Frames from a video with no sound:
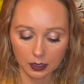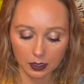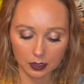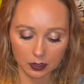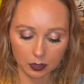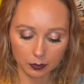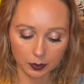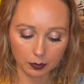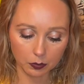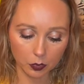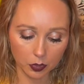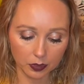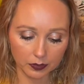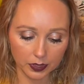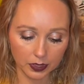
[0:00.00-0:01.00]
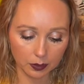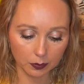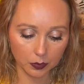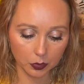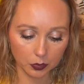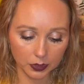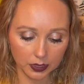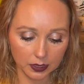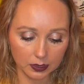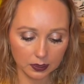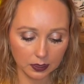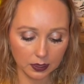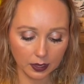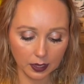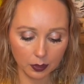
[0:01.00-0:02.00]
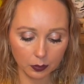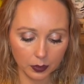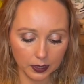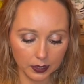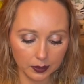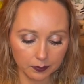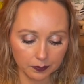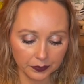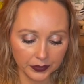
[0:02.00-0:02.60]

a little bit more of an emollient in that way.